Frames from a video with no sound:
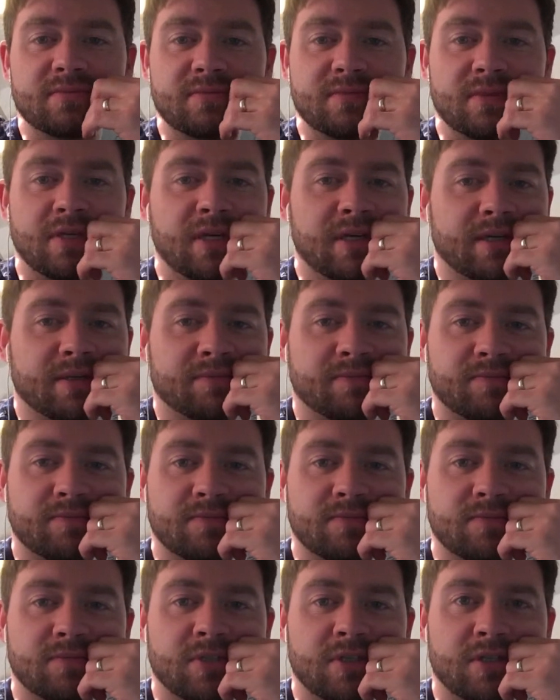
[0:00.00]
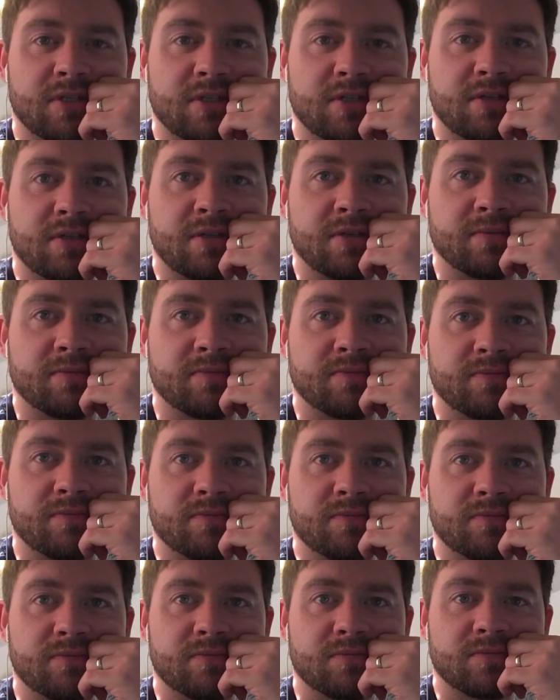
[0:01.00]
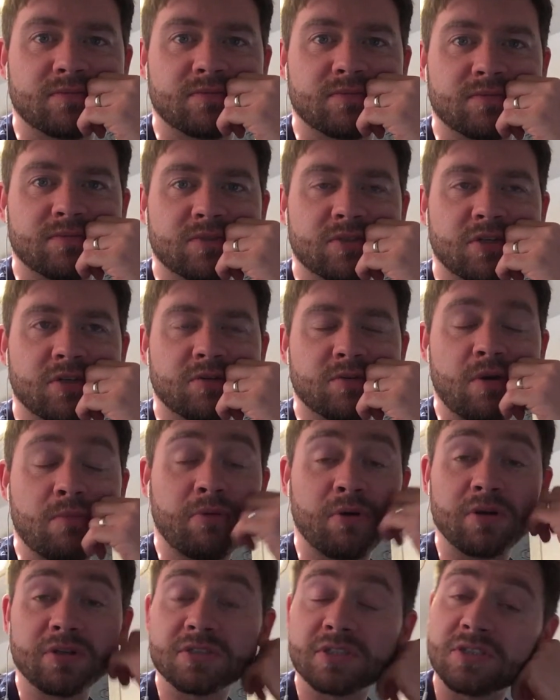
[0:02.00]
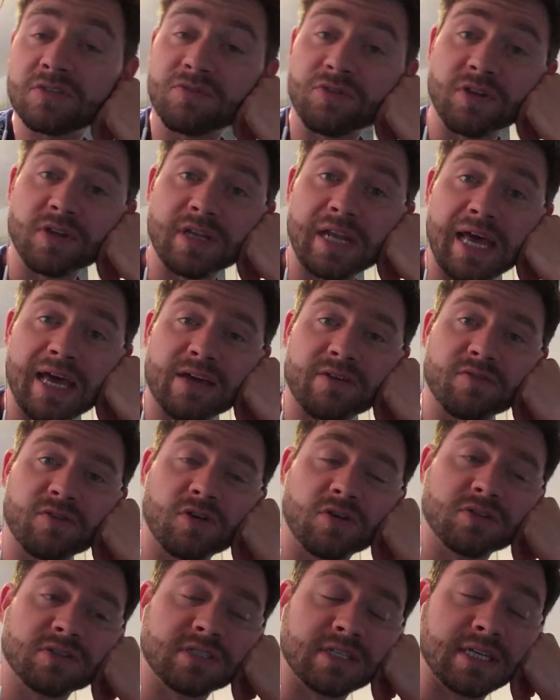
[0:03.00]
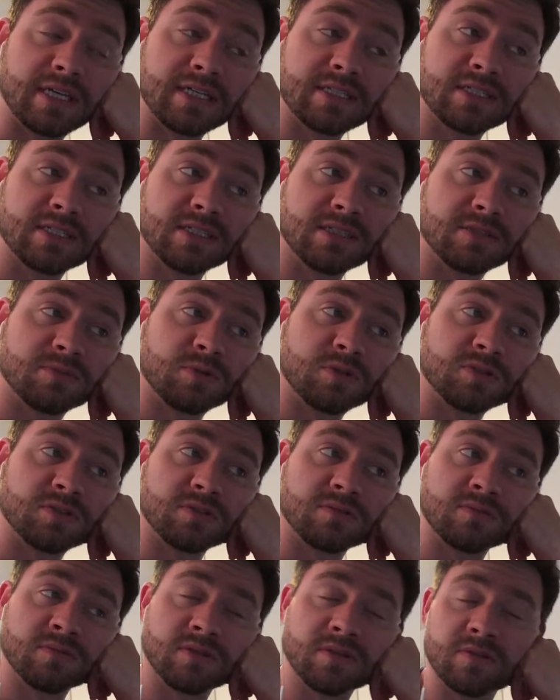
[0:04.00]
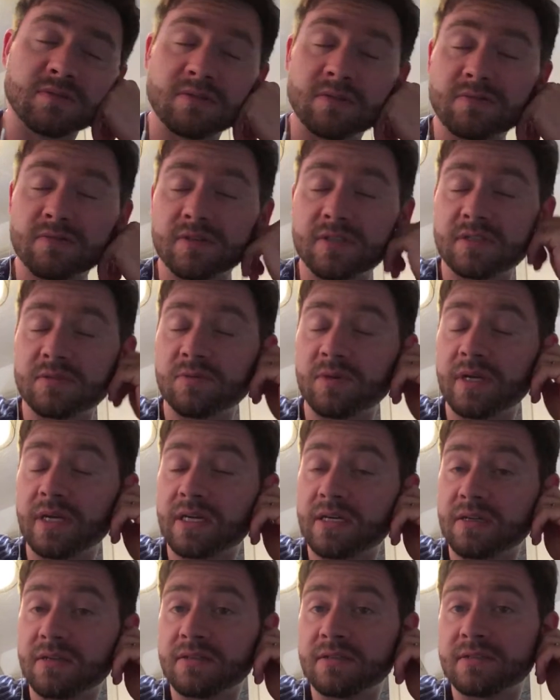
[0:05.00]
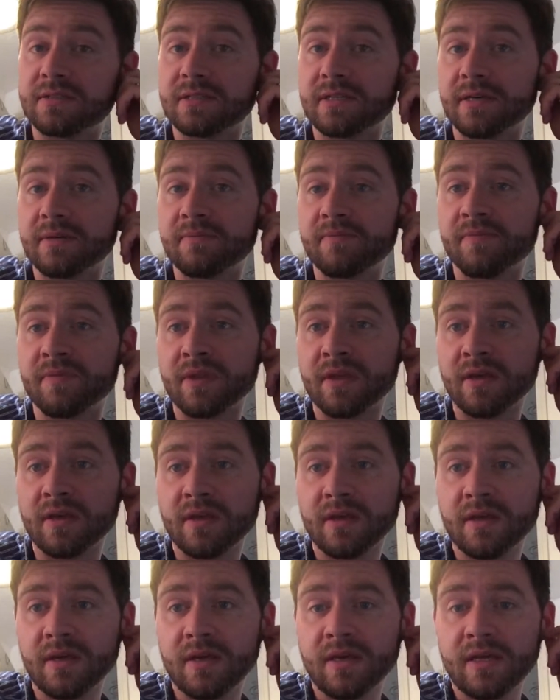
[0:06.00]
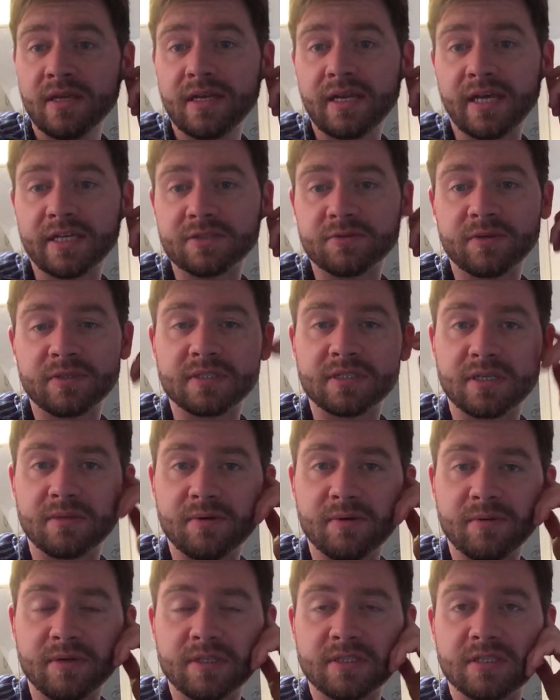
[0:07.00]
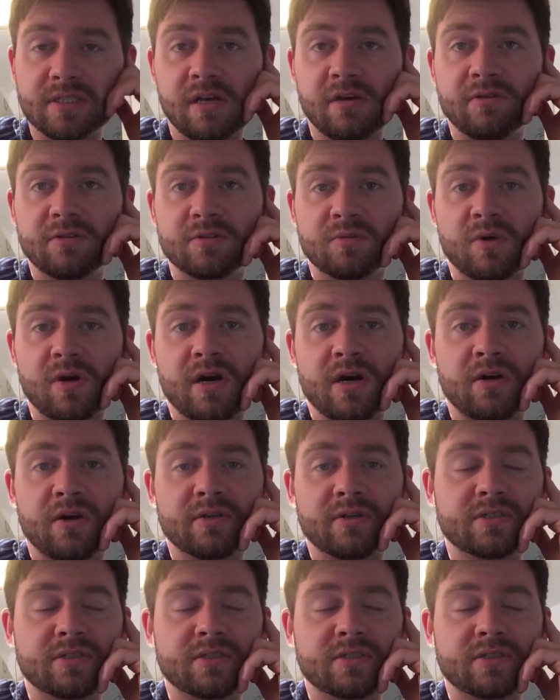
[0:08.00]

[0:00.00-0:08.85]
Yeah, yeah. So apologies for the lack of content. Actually, I suppose this week and next week's going to be a bit slow as well.